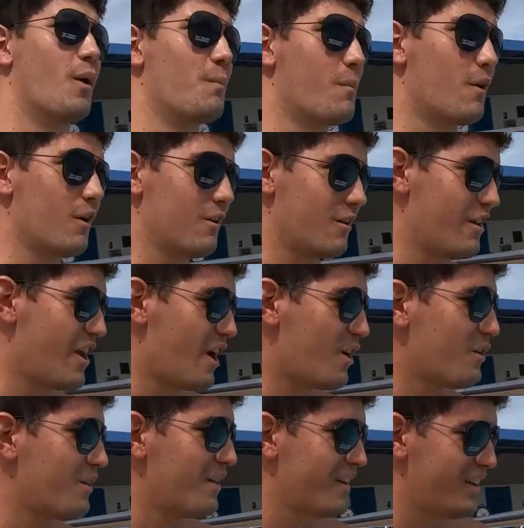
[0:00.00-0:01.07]
one more
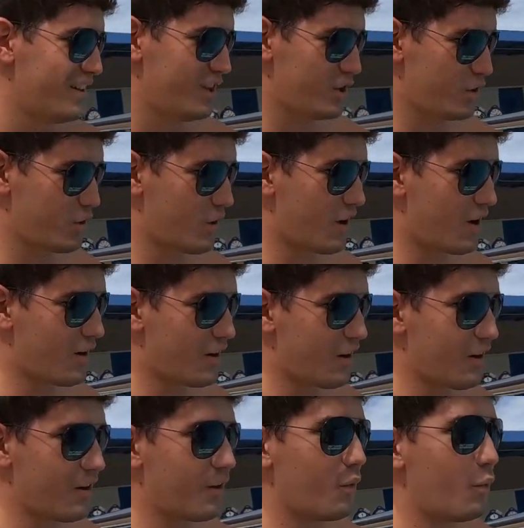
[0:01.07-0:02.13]
note. You
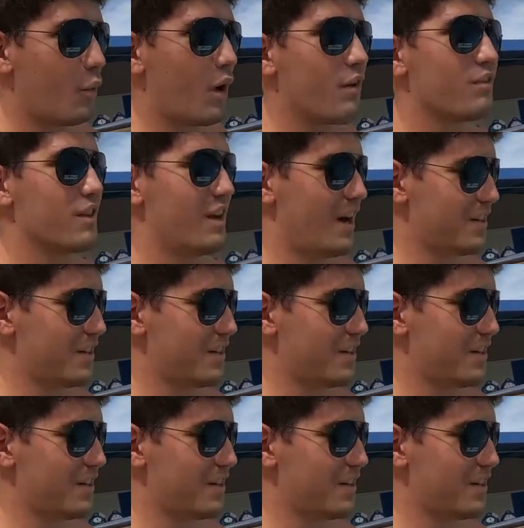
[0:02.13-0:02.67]
are one of the